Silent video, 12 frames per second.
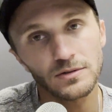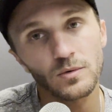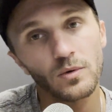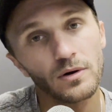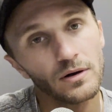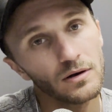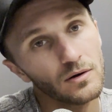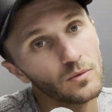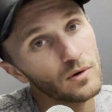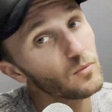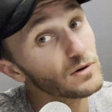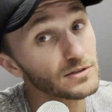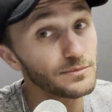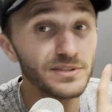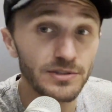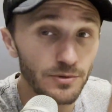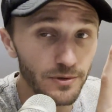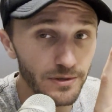or what worship
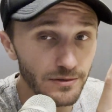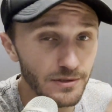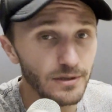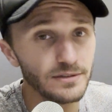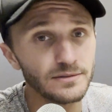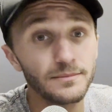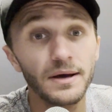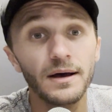tutorials calls them,